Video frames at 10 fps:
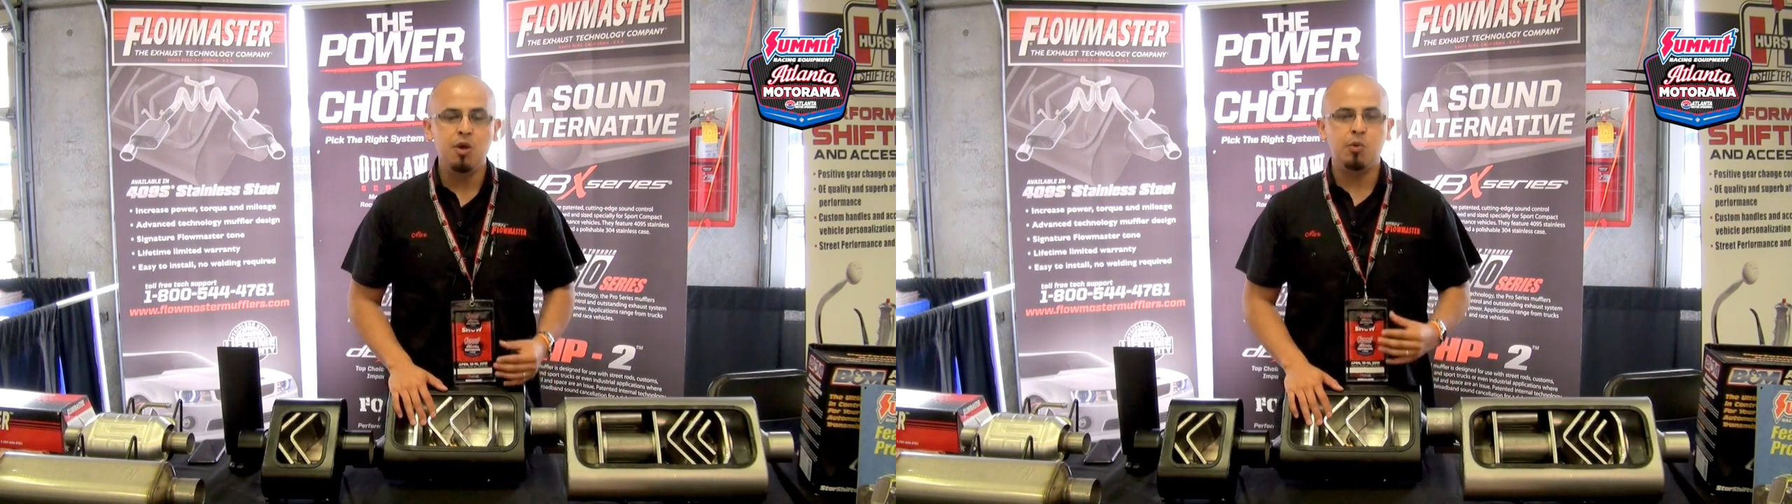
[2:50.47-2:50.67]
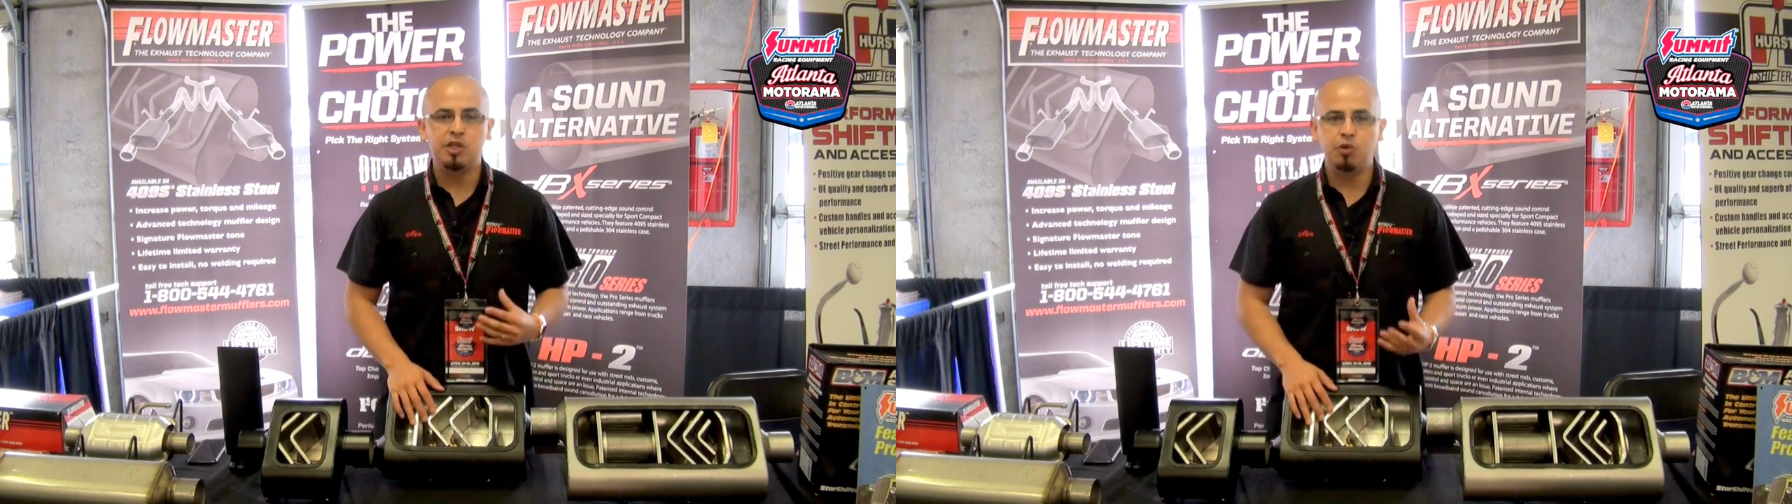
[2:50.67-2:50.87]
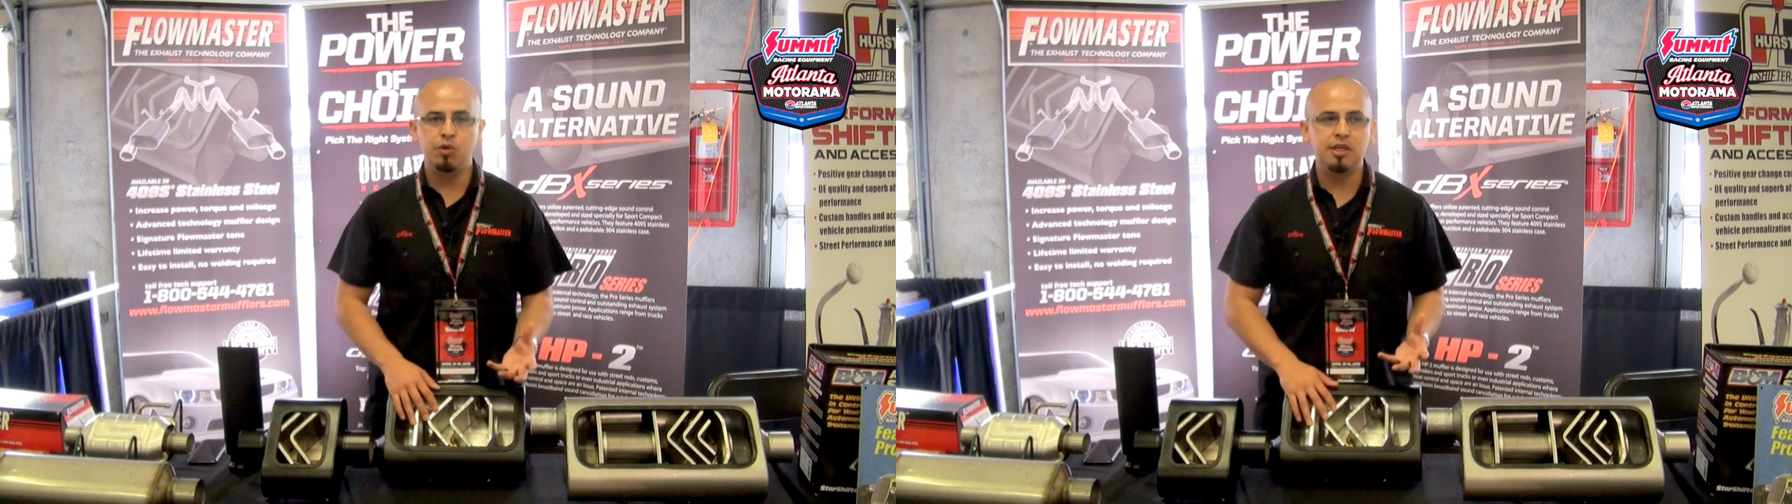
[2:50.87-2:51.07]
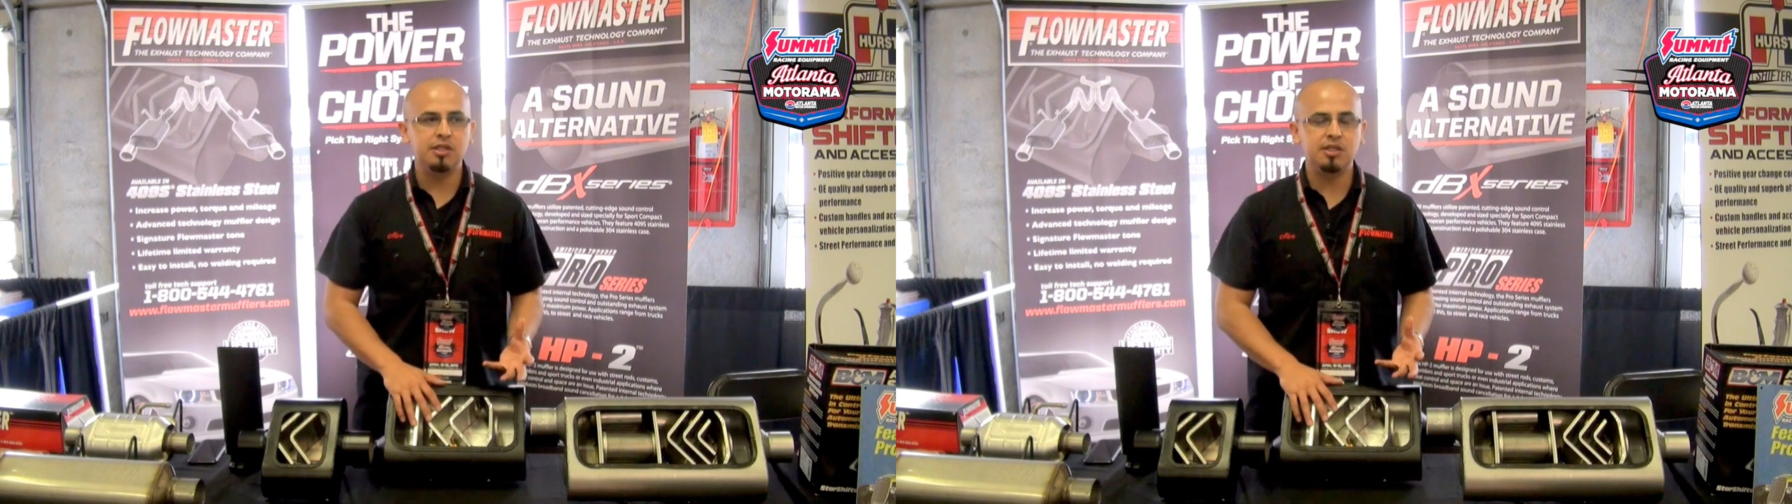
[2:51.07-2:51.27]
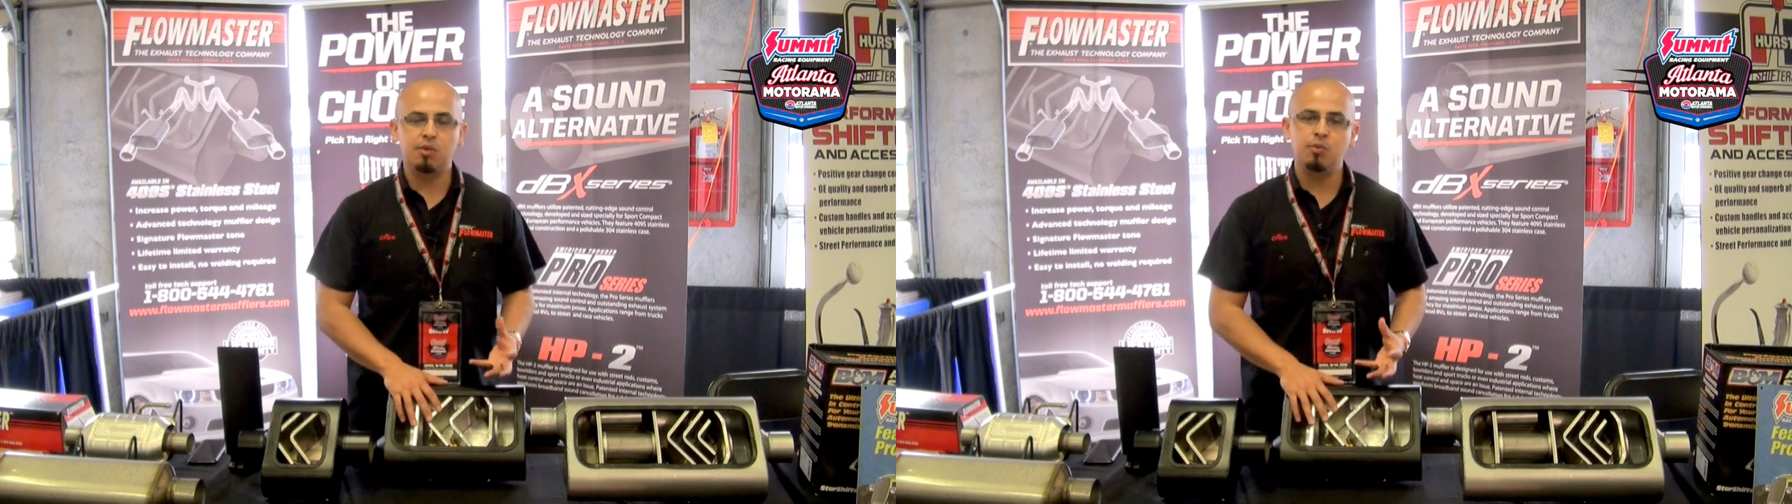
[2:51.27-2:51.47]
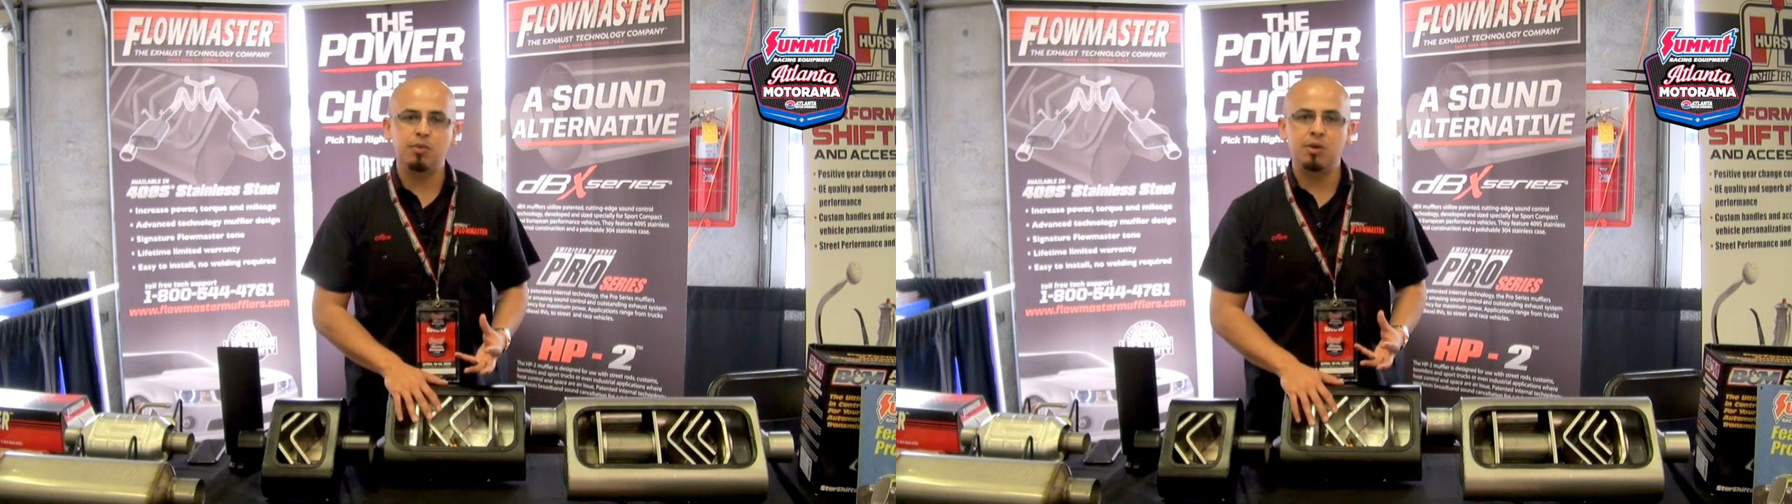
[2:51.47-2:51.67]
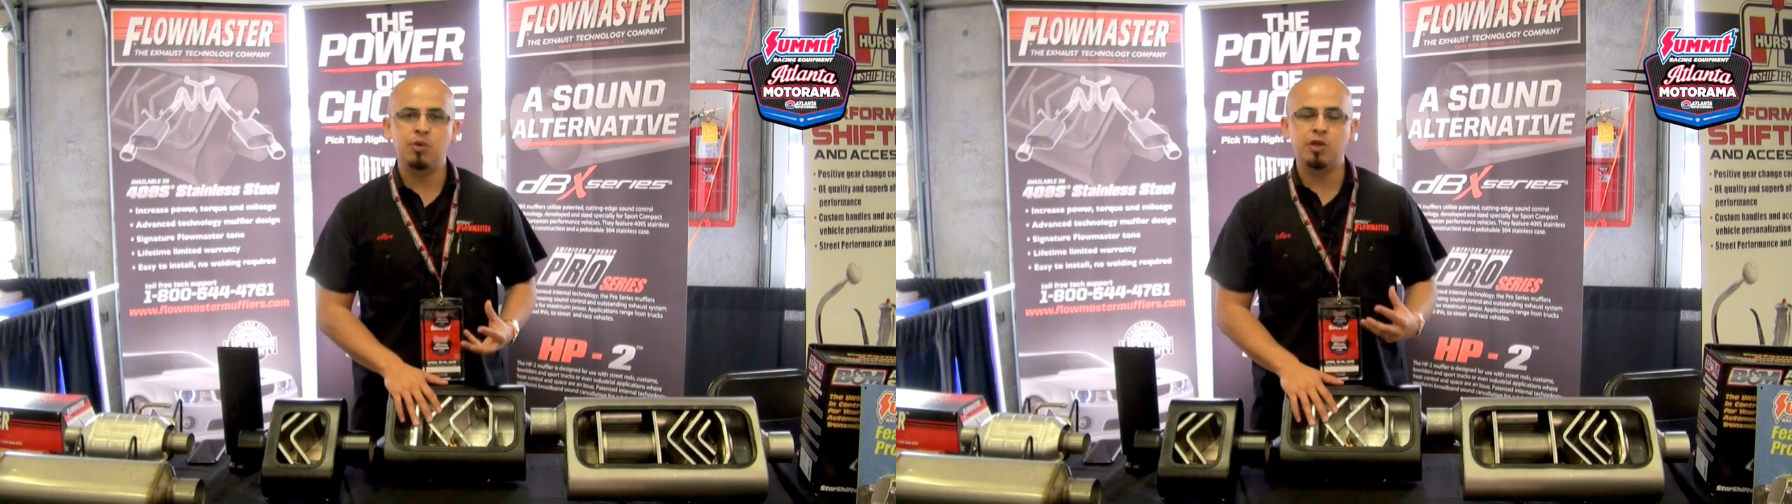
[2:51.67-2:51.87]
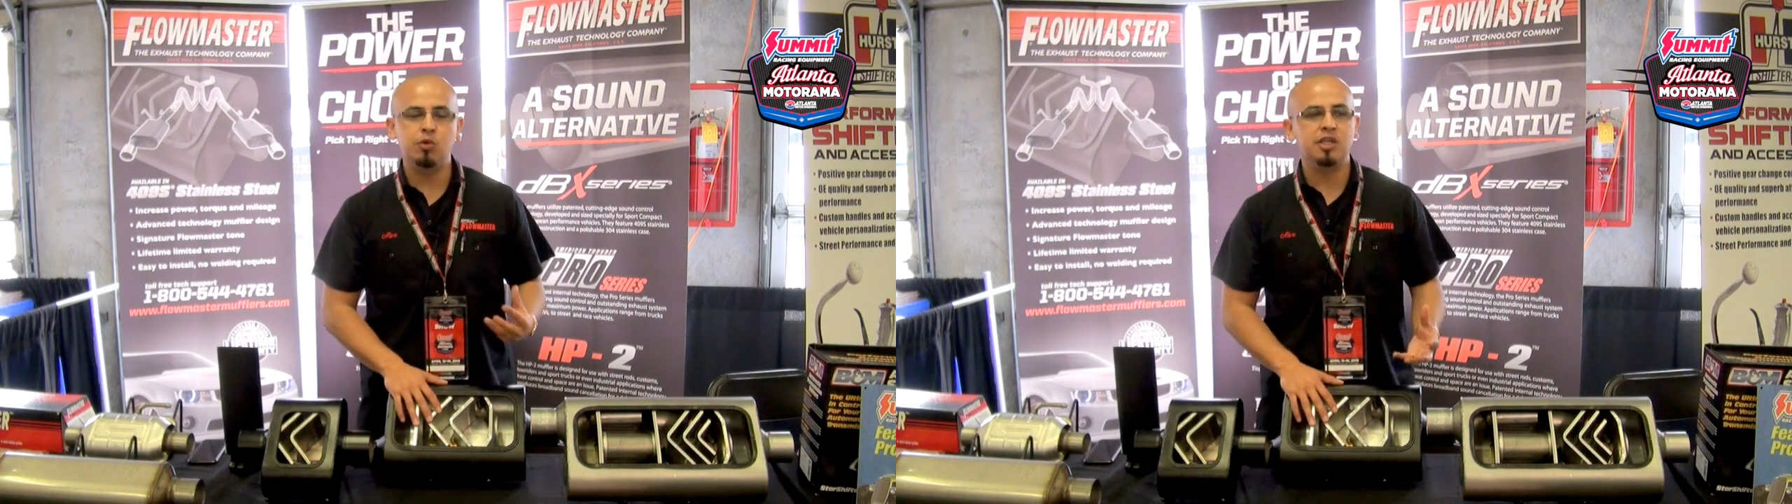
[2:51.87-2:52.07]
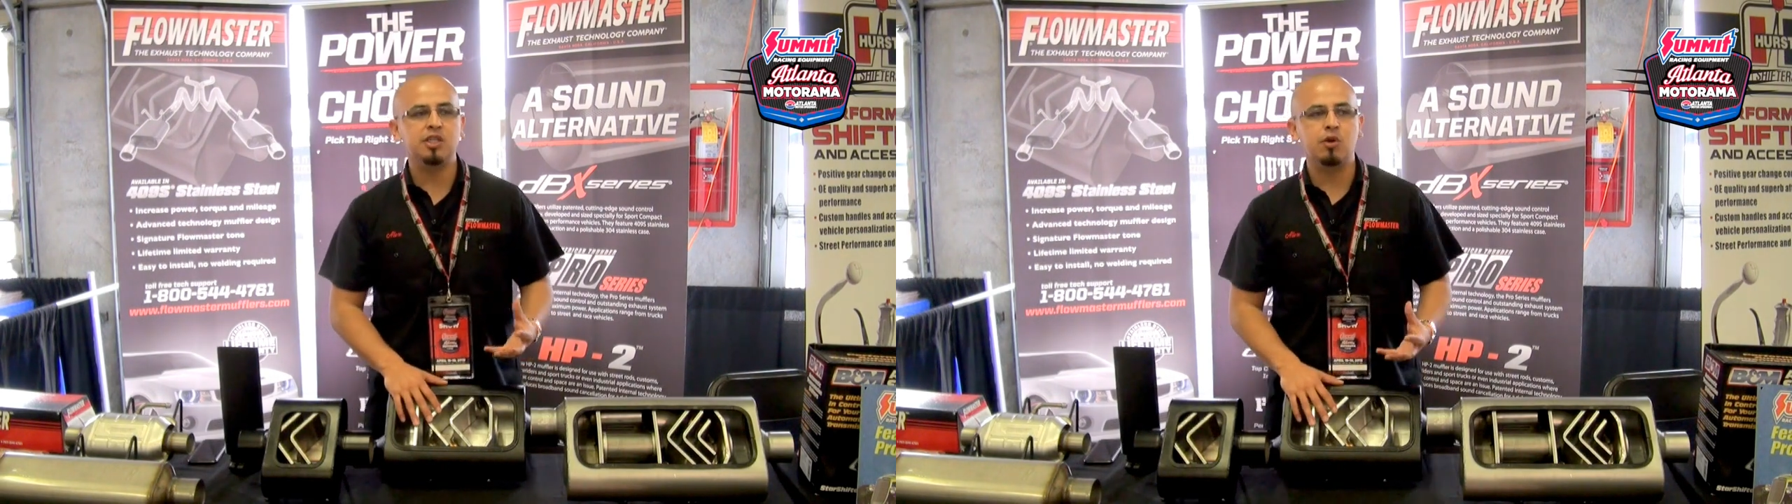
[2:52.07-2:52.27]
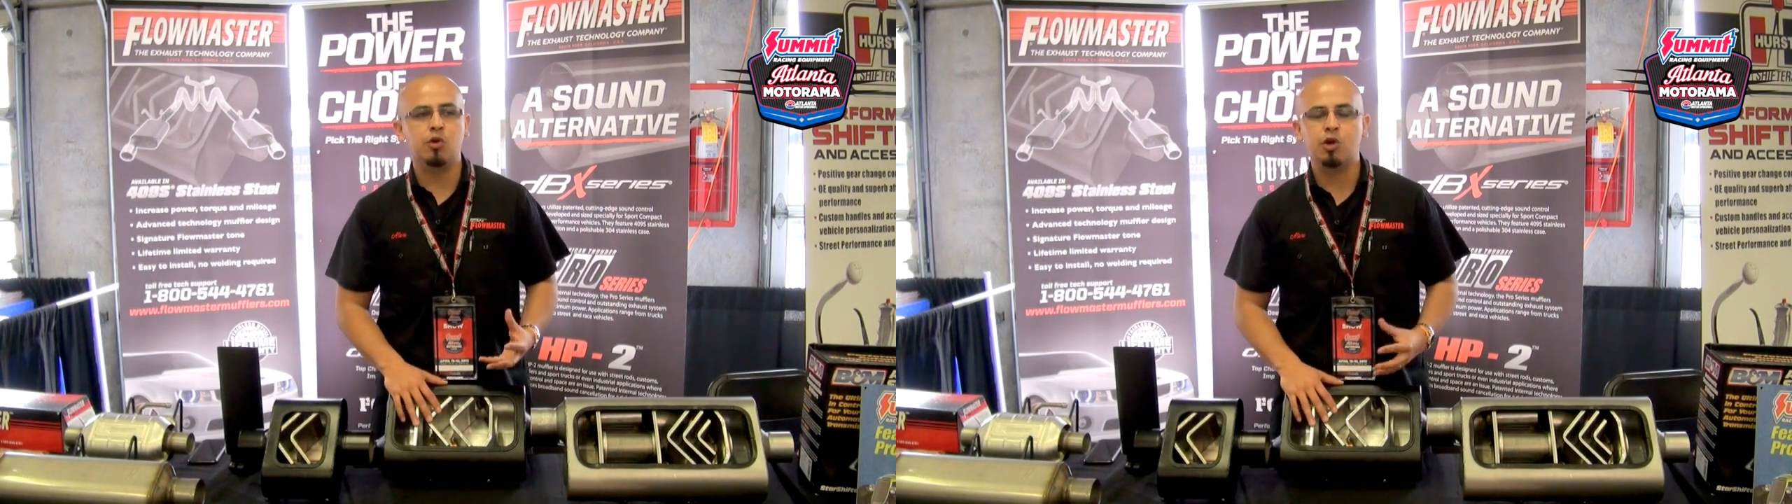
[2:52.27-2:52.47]
We do this and, and we do
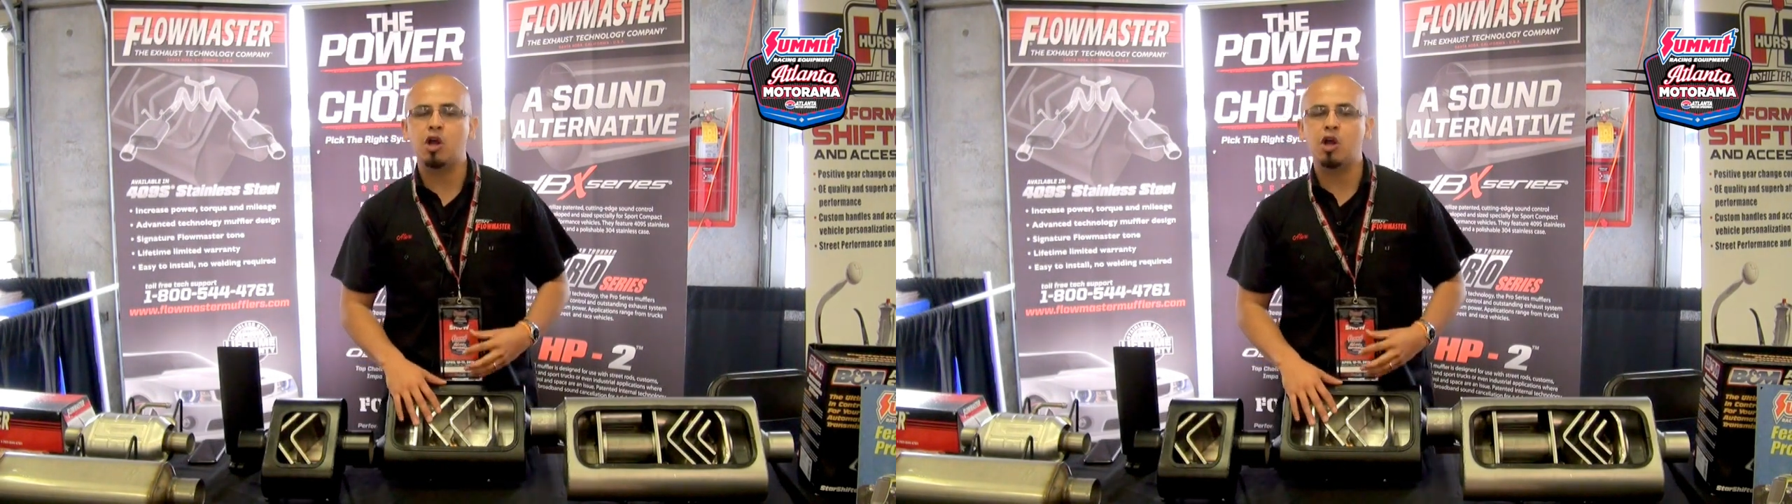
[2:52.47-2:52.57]
this in order